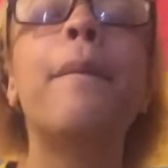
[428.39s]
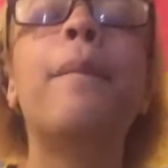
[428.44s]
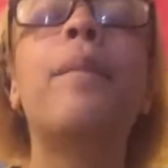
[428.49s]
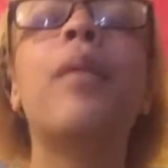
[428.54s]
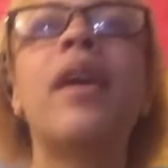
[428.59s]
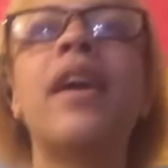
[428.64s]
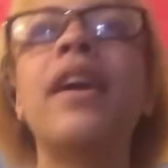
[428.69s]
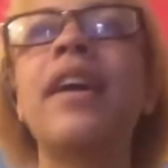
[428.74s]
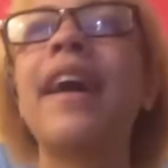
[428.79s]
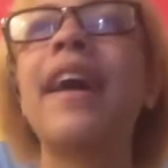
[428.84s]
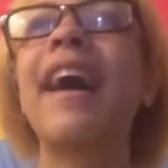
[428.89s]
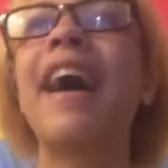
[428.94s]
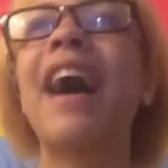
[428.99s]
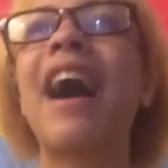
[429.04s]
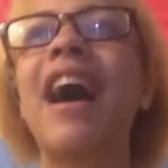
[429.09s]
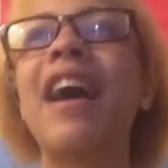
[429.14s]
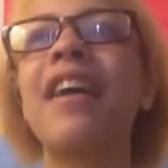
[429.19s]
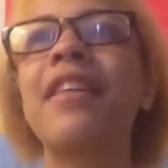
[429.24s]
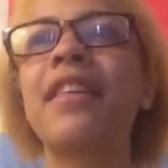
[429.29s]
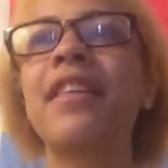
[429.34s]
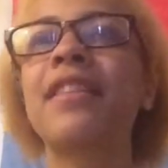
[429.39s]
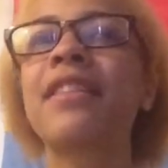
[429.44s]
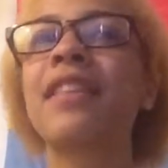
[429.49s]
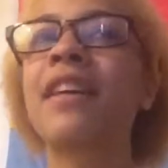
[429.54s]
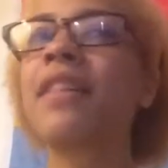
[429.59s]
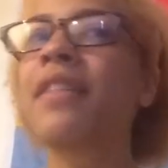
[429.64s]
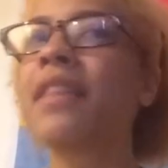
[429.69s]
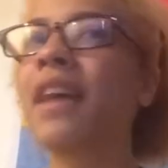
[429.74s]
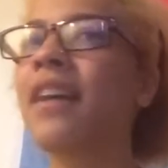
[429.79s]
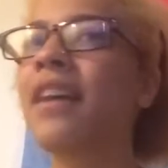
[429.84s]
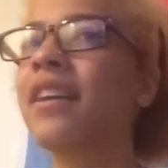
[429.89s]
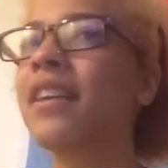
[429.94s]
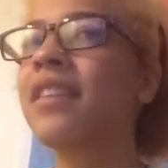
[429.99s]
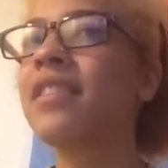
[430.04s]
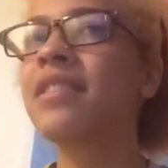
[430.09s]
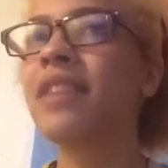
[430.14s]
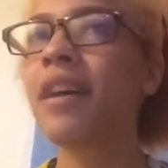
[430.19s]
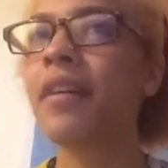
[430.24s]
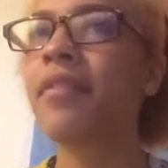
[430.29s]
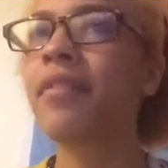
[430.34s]
But I think that that
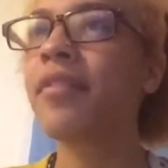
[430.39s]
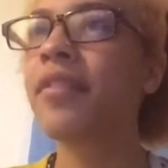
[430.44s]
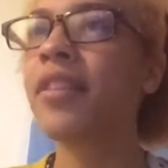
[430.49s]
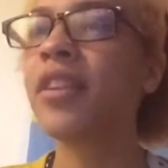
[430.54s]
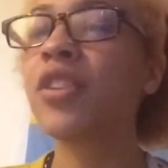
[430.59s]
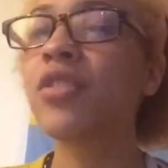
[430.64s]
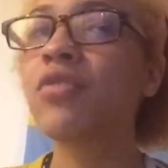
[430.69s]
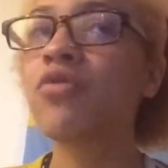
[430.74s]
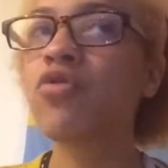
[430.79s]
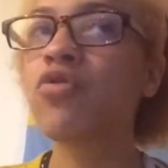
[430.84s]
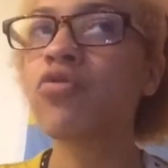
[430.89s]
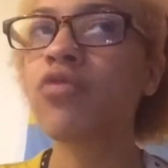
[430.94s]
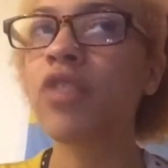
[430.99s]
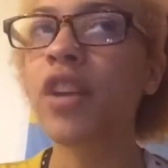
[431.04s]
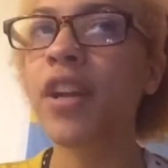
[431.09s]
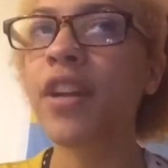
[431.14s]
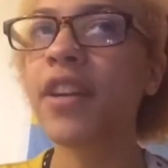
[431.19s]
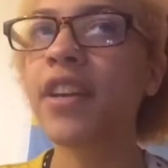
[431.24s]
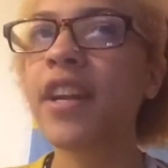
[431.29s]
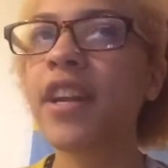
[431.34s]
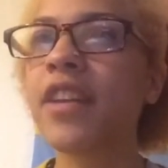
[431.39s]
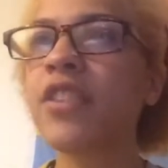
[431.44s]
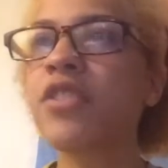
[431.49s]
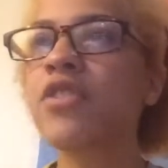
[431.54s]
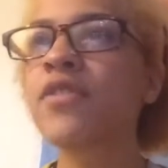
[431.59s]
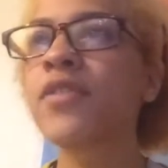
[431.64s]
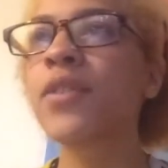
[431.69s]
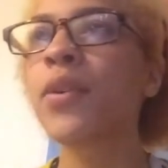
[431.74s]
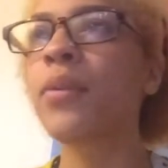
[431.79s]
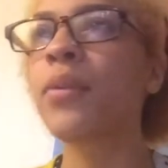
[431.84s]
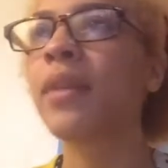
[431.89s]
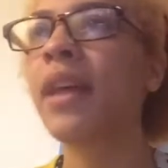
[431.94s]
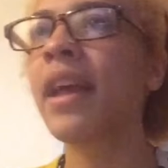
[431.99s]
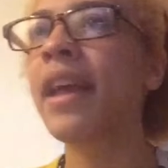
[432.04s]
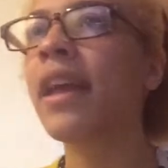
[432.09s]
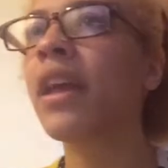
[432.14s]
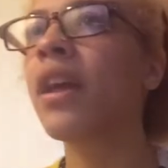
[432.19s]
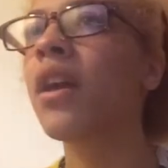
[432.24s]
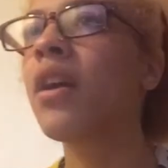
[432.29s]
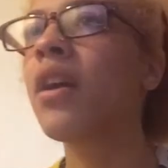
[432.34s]
can definitely trigger it. So
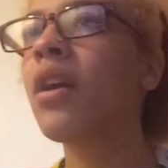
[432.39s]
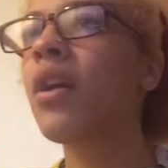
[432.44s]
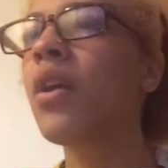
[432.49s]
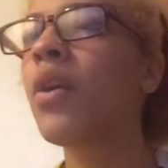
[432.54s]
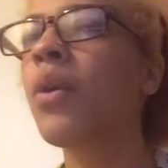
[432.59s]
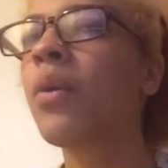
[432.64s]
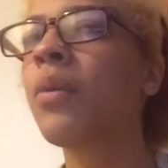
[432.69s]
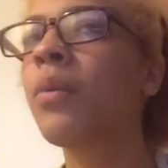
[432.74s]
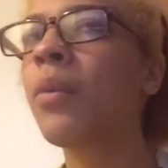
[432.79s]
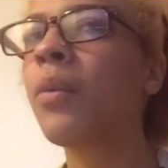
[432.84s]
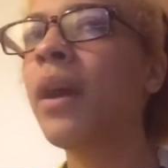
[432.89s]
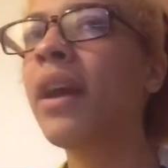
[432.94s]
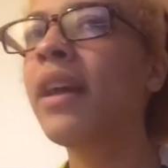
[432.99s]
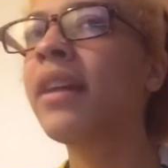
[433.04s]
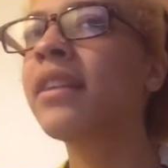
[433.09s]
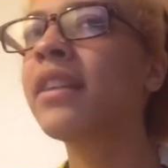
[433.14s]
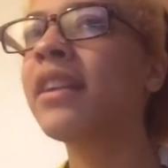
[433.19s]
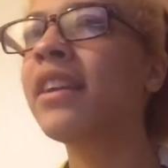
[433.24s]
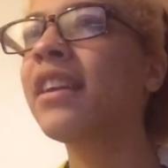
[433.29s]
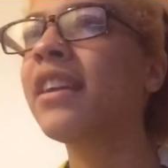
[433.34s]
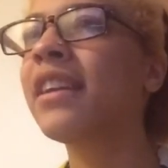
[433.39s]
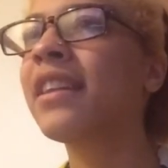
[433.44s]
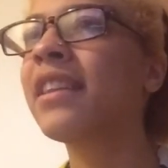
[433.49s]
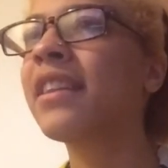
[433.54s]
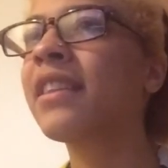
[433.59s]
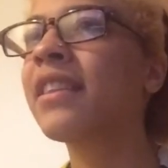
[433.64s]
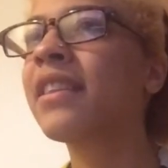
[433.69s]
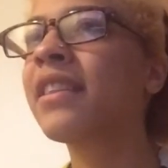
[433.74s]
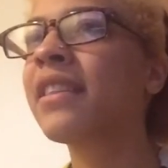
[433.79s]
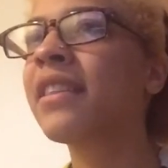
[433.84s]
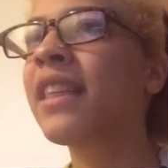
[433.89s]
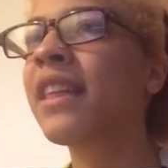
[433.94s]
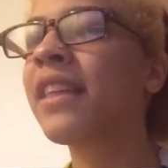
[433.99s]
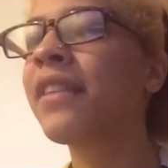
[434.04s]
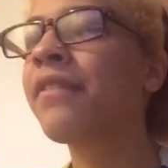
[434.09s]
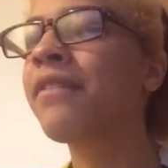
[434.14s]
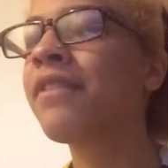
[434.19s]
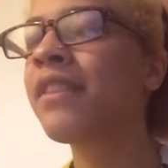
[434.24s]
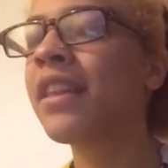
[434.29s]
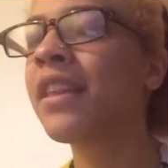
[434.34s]
like when they
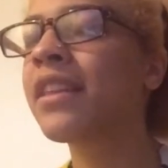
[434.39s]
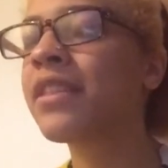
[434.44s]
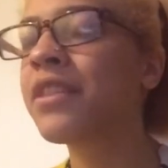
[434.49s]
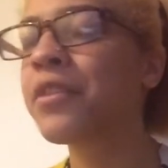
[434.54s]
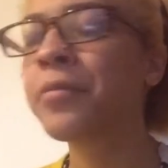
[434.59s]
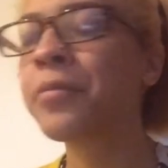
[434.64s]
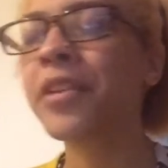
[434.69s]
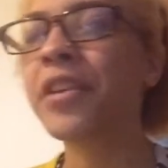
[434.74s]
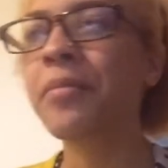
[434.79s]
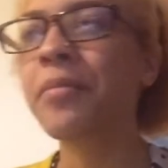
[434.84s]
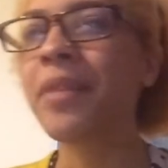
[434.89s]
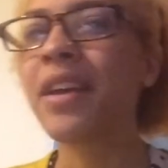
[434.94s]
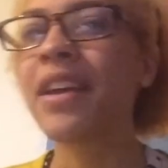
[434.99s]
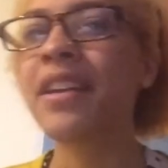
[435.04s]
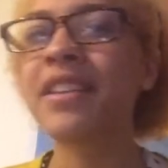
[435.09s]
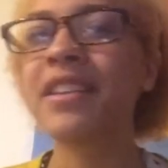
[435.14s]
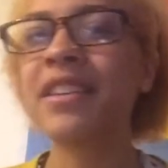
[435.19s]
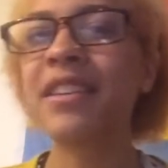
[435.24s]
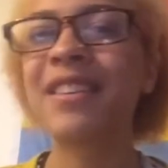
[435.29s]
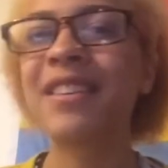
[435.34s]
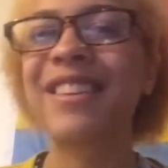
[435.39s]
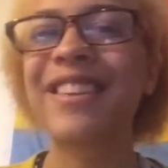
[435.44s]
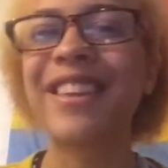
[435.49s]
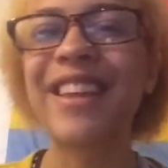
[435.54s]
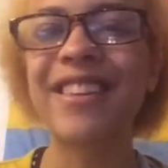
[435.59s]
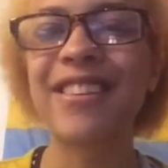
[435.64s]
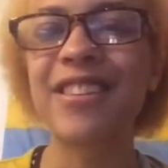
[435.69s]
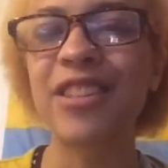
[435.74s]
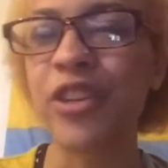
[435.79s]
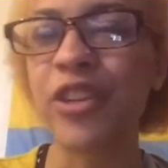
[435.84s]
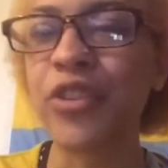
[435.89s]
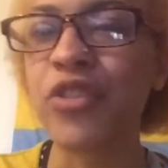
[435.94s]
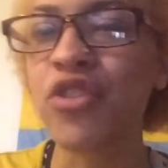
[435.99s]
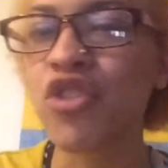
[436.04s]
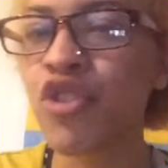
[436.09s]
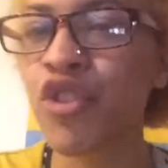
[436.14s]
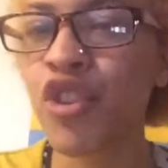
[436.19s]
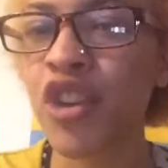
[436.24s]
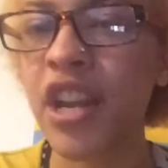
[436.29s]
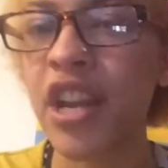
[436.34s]
feel like they're being abandoned, that's a
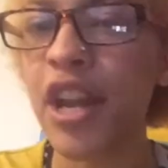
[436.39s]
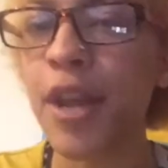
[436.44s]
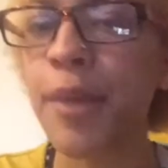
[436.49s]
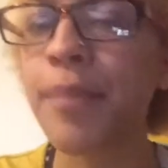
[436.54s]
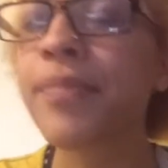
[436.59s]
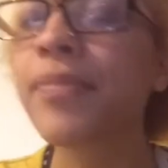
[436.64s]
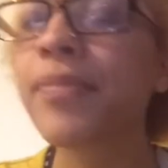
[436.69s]
huge trigger.